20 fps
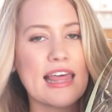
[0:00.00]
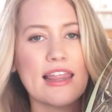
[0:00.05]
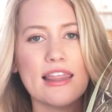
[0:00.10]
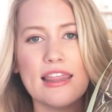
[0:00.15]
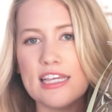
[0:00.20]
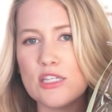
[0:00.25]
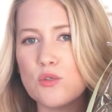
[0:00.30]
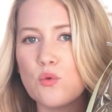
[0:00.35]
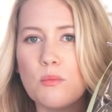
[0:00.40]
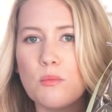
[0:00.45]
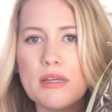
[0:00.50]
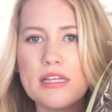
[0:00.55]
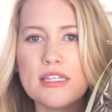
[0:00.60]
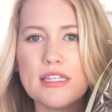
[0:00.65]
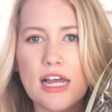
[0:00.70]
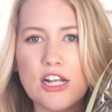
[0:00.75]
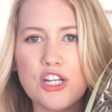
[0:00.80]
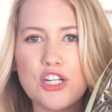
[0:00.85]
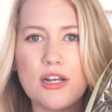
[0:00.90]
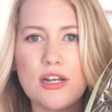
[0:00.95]
This would be
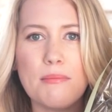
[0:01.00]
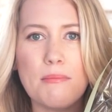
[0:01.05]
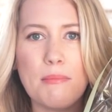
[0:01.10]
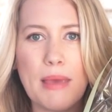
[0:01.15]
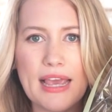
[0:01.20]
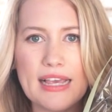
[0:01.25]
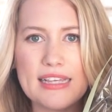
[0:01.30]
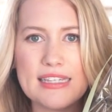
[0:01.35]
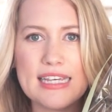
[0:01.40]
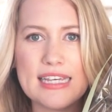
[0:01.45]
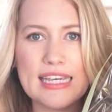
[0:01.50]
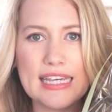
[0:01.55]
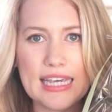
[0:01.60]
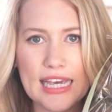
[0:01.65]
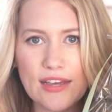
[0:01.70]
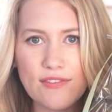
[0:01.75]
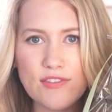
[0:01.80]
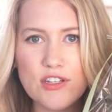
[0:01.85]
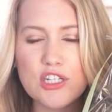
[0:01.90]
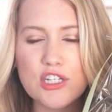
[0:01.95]
such an amazing
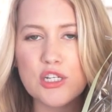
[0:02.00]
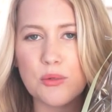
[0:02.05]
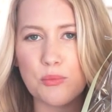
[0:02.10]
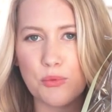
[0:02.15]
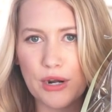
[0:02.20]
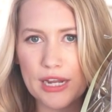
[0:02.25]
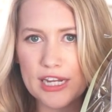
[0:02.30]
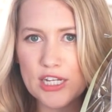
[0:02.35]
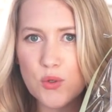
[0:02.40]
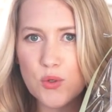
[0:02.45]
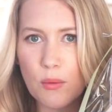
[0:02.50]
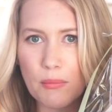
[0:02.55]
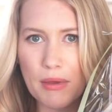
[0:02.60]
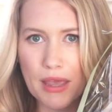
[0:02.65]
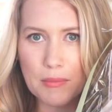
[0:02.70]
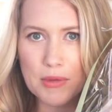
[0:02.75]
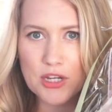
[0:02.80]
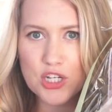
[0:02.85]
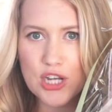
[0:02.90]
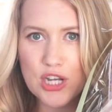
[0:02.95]
gift to bring to a
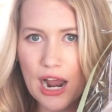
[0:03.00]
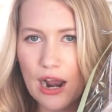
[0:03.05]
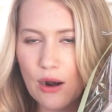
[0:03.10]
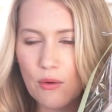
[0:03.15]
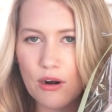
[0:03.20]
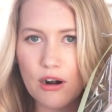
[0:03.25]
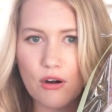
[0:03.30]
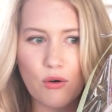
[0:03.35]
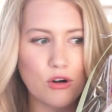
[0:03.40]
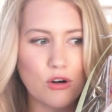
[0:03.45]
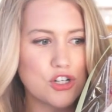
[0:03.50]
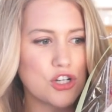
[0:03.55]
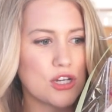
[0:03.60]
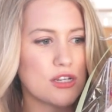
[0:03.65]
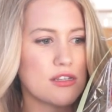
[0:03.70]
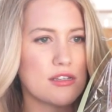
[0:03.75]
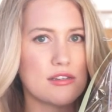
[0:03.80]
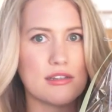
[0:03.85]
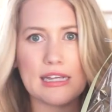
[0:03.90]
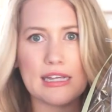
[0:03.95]
baby shower or
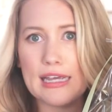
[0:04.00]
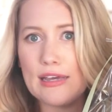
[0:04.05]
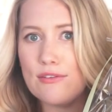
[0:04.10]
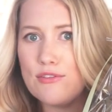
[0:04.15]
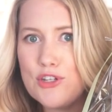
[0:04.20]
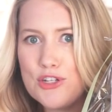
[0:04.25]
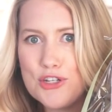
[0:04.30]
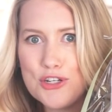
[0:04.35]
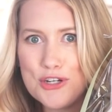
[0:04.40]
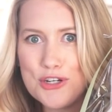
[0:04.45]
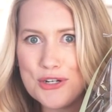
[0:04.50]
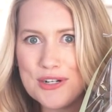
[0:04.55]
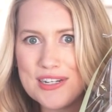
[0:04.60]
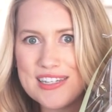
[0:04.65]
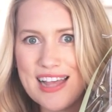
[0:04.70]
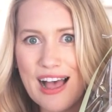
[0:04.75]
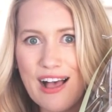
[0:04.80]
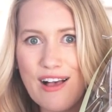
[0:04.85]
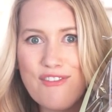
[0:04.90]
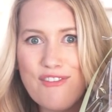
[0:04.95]
just to gift to
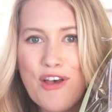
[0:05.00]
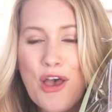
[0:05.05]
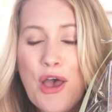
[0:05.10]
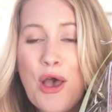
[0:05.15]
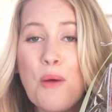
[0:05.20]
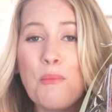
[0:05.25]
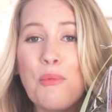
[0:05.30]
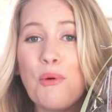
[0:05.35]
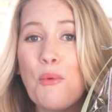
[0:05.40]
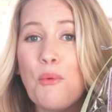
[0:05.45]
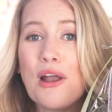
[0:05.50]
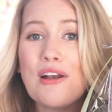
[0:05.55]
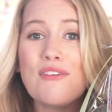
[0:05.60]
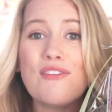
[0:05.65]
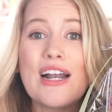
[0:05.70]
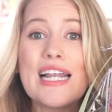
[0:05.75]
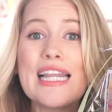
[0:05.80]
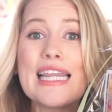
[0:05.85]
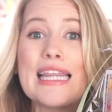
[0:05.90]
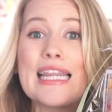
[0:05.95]
yourself. But one of
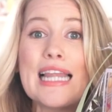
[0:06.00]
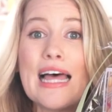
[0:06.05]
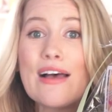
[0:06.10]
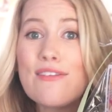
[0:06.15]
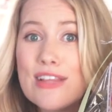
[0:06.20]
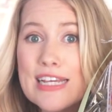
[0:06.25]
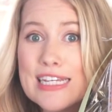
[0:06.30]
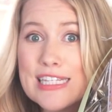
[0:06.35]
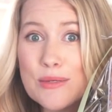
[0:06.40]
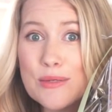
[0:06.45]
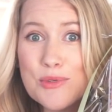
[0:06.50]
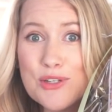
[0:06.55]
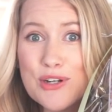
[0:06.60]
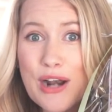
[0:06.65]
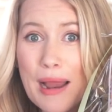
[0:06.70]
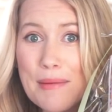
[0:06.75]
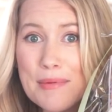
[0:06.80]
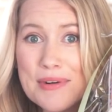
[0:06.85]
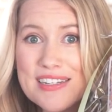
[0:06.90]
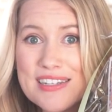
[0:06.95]
our lovely
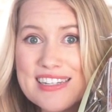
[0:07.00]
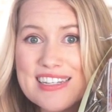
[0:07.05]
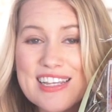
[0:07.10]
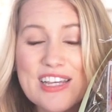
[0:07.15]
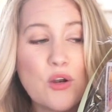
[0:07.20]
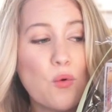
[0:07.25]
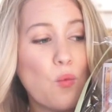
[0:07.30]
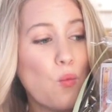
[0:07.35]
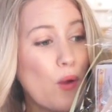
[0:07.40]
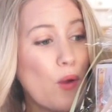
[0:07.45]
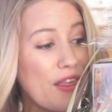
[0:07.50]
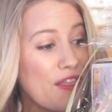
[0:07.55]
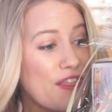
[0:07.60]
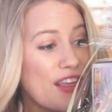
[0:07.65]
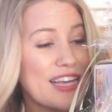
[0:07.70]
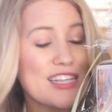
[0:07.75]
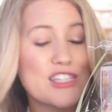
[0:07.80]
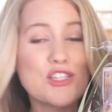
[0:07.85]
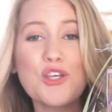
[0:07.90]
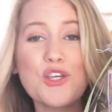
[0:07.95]
subscribers is gonna win
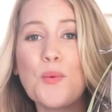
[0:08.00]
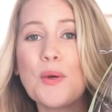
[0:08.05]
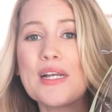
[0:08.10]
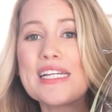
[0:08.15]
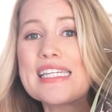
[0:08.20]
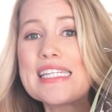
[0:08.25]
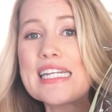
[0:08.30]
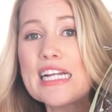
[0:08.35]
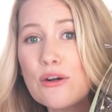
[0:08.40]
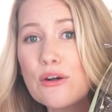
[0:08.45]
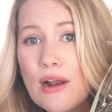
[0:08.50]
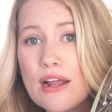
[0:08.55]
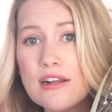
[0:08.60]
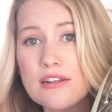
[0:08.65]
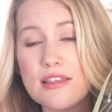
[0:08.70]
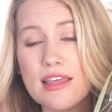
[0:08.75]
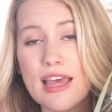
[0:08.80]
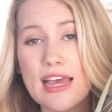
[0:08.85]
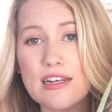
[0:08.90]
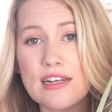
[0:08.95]
this. So you wanna stick around
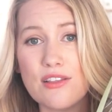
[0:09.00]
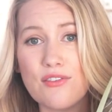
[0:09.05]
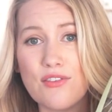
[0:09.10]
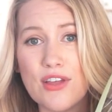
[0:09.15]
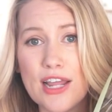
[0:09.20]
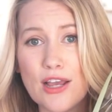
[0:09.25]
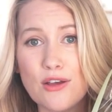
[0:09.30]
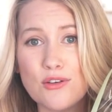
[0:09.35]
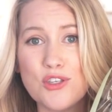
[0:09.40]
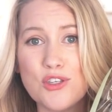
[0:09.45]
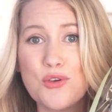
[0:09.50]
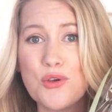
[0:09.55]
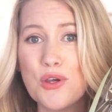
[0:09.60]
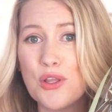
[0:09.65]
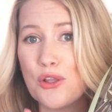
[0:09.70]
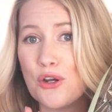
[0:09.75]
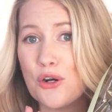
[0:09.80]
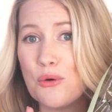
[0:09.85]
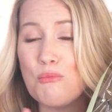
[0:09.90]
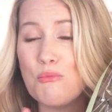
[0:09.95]
to the end of the video so you
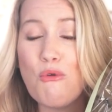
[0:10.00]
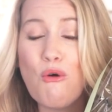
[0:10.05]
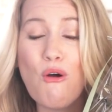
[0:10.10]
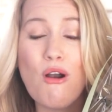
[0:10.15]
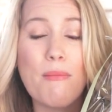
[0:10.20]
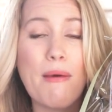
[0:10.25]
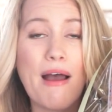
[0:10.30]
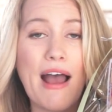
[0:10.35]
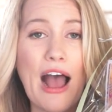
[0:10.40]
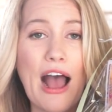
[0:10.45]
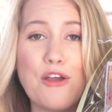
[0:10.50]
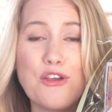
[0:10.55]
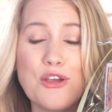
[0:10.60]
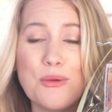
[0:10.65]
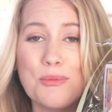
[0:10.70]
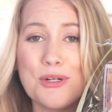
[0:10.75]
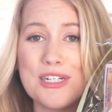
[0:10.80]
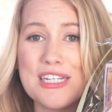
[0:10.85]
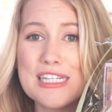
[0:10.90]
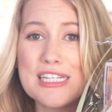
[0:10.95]
can learn more about how you
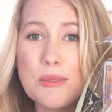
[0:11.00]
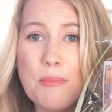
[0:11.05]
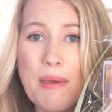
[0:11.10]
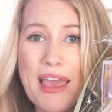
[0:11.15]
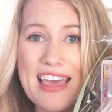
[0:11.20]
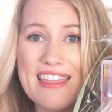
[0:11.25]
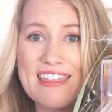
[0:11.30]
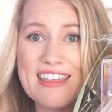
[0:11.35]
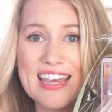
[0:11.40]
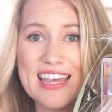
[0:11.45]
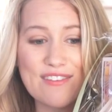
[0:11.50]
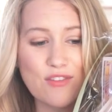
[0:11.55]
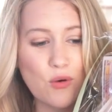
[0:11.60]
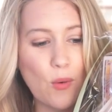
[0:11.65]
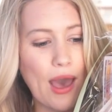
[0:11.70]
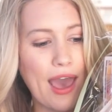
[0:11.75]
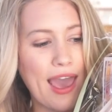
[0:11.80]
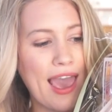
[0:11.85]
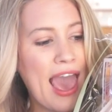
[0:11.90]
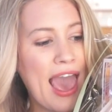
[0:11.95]
can participate in the
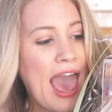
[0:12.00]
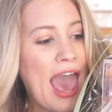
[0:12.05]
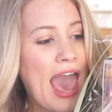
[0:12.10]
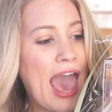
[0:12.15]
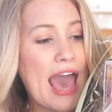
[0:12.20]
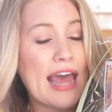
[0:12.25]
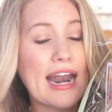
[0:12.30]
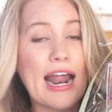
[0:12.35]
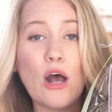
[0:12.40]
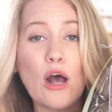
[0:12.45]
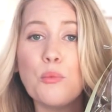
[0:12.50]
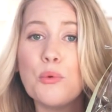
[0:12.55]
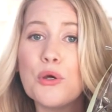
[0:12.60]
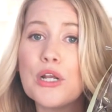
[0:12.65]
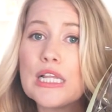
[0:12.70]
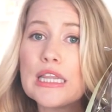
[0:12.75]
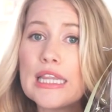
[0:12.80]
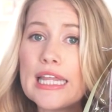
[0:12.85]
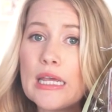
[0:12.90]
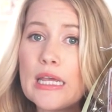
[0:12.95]
giveaway. And I'll put
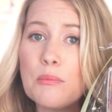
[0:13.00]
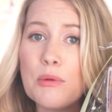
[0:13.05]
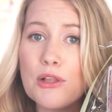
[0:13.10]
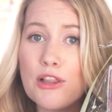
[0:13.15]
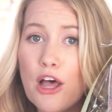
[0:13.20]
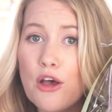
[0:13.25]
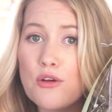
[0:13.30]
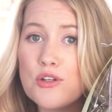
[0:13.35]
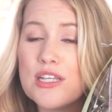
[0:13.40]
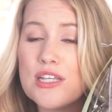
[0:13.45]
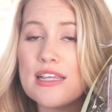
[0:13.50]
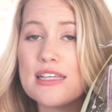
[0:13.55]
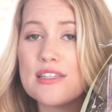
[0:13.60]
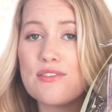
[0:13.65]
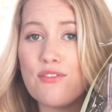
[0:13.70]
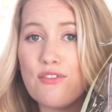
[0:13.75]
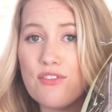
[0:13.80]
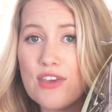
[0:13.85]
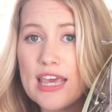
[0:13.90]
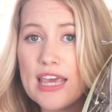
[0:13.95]
a link below to this
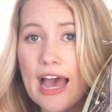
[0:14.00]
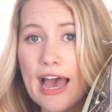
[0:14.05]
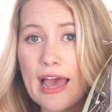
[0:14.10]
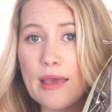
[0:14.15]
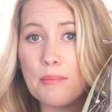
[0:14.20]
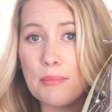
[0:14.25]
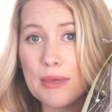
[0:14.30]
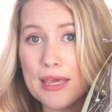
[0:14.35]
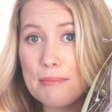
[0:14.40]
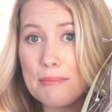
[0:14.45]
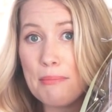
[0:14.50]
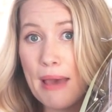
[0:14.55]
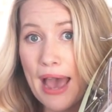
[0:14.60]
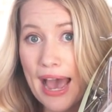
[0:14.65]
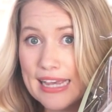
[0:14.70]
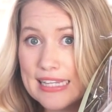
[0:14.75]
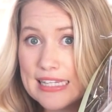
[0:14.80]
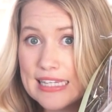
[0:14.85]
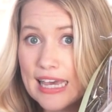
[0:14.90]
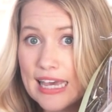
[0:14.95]
VIB
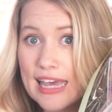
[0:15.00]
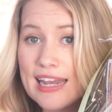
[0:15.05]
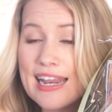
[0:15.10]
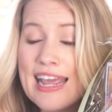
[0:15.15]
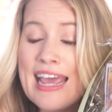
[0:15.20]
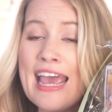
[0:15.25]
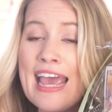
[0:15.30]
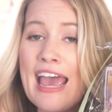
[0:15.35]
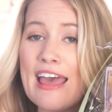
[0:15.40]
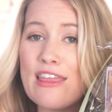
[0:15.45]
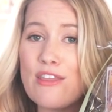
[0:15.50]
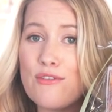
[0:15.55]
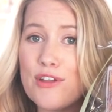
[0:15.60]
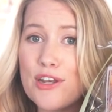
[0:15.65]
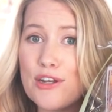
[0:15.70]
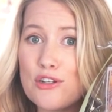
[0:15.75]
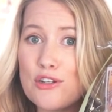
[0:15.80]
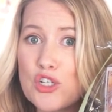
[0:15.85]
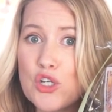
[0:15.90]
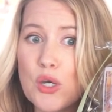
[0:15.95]
basket in the
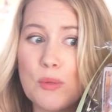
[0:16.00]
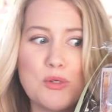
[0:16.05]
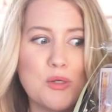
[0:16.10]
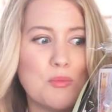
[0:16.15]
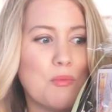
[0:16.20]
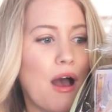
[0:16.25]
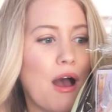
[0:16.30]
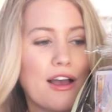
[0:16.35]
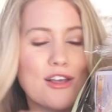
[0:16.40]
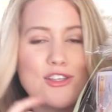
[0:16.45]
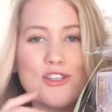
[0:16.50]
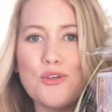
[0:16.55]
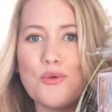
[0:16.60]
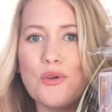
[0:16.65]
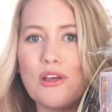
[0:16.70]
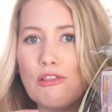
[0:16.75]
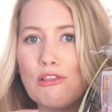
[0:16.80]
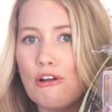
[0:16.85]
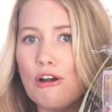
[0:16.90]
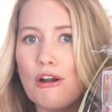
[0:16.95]
video description box so you
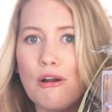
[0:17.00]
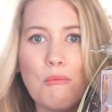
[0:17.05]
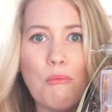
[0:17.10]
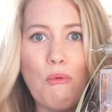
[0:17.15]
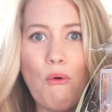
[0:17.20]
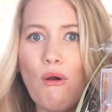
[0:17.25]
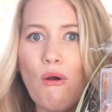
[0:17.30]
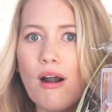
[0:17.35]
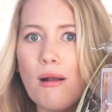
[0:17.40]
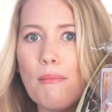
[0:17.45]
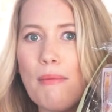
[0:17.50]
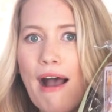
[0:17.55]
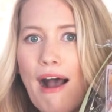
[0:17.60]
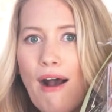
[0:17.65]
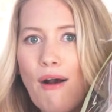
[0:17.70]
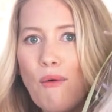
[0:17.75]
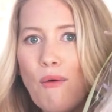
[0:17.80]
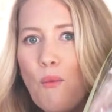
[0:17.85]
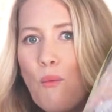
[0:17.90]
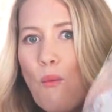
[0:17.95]
can learn more
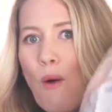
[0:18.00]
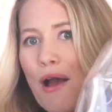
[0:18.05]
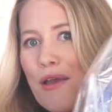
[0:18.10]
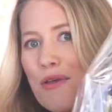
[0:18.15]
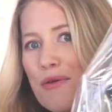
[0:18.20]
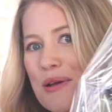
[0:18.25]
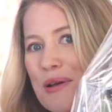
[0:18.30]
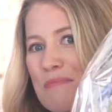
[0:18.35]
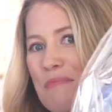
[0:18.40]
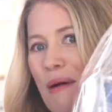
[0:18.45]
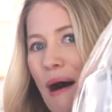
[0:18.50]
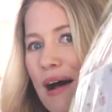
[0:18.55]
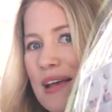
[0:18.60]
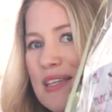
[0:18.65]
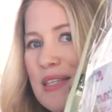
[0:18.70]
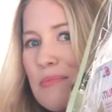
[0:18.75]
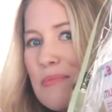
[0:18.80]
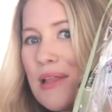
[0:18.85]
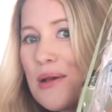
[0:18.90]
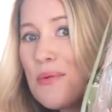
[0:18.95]
about what you can
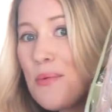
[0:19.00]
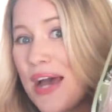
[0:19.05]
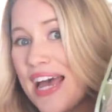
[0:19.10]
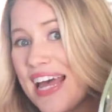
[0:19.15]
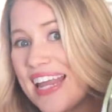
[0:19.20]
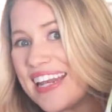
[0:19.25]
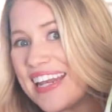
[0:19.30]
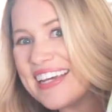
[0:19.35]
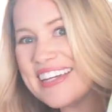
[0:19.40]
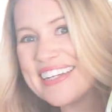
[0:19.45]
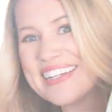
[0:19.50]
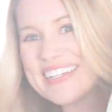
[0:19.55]
possibly win.